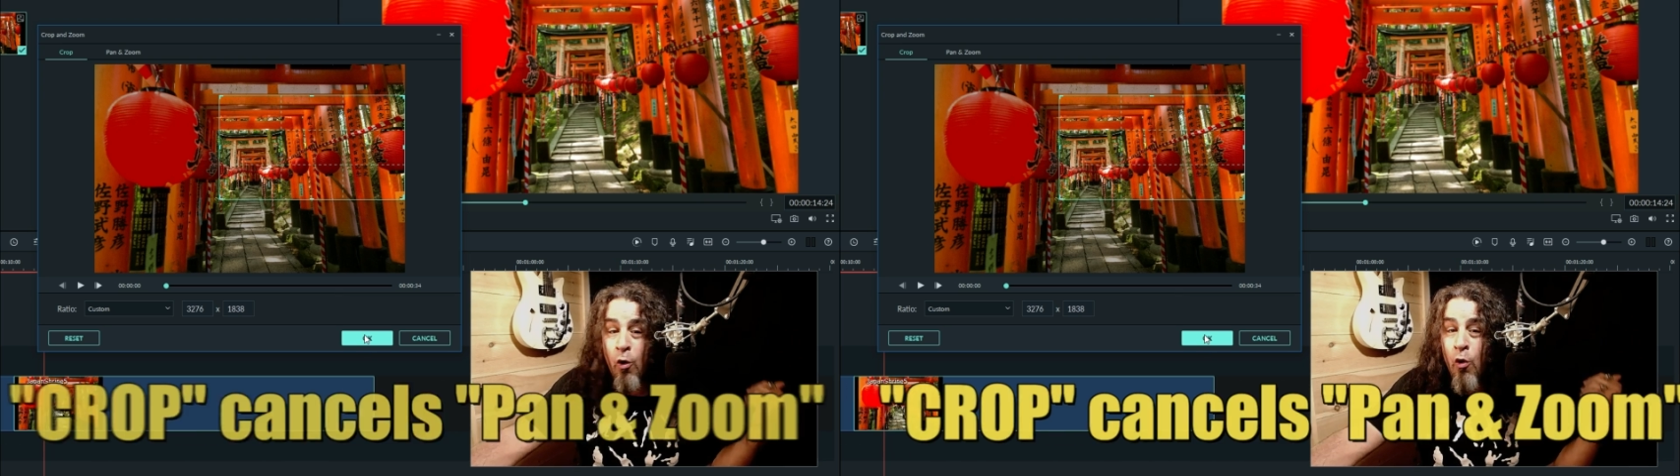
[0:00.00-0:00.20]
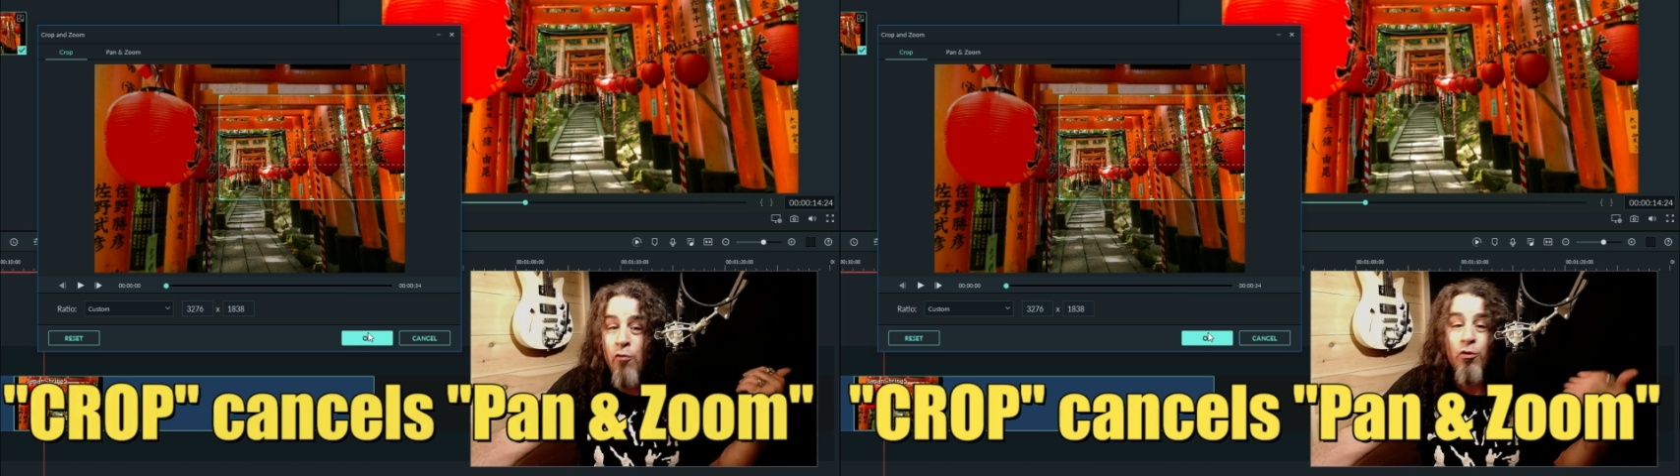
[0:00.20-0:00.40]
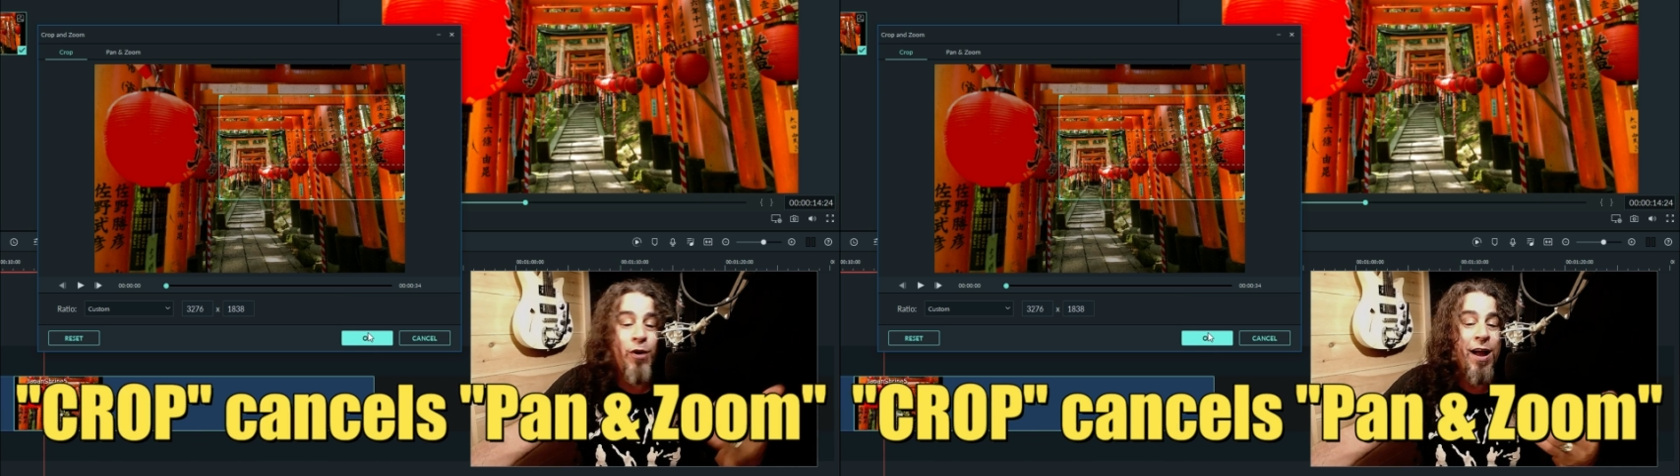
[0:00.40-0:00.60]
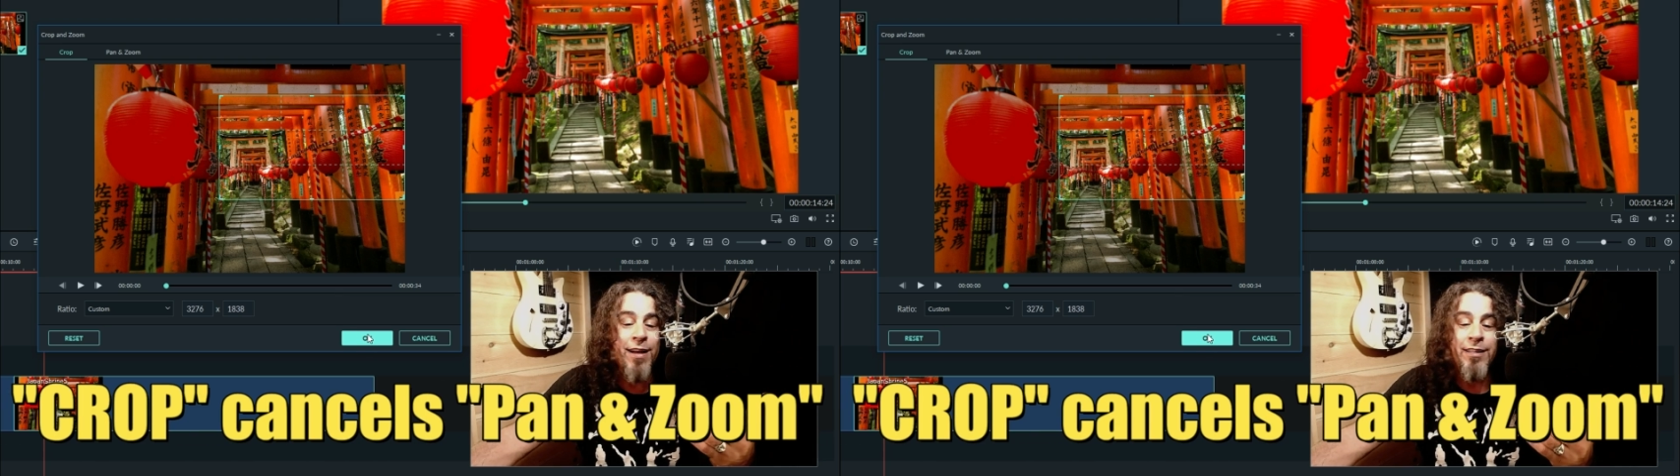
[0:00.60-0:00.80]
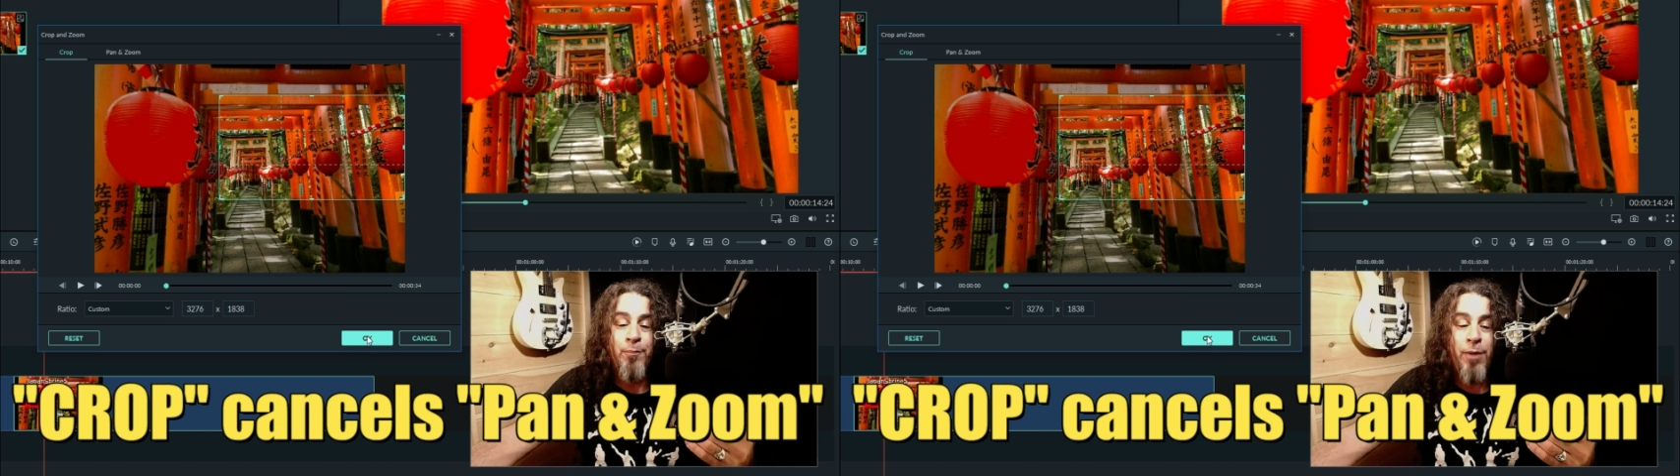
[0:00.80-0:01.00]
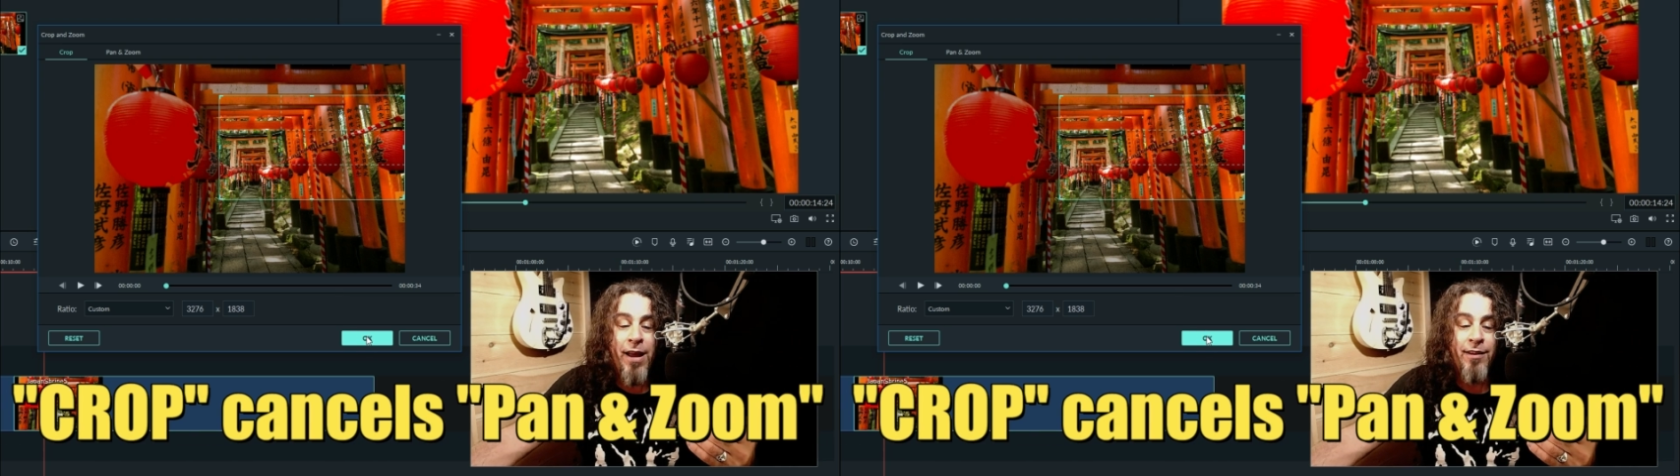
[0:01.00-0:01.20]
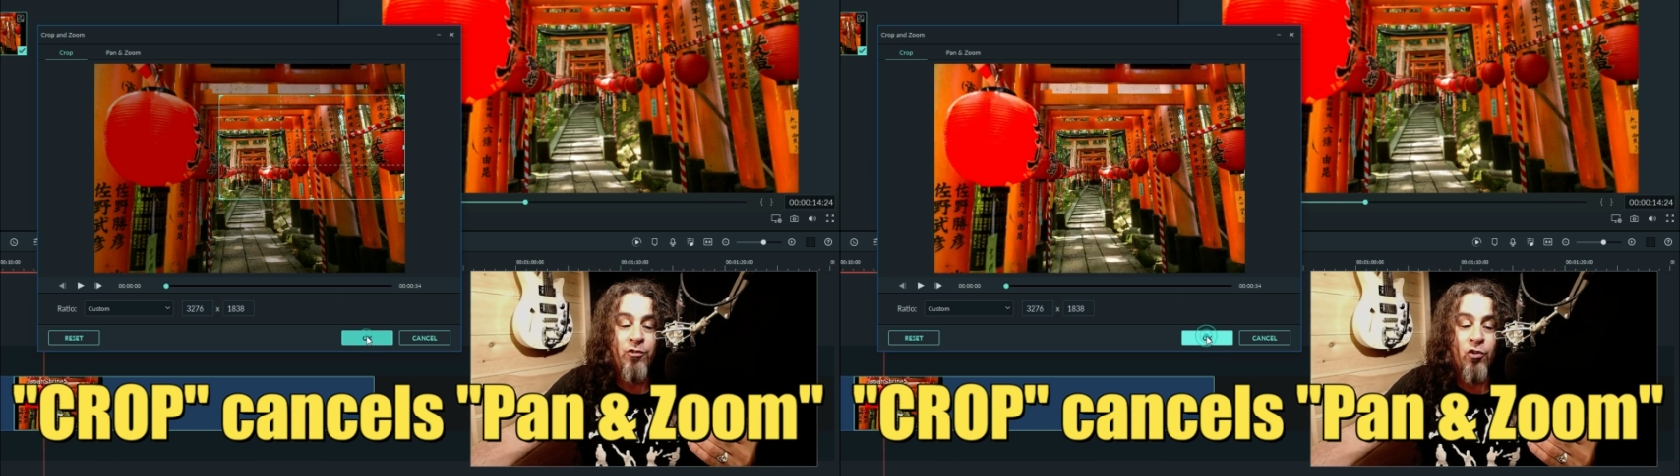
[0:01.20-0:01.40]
overriding the pan and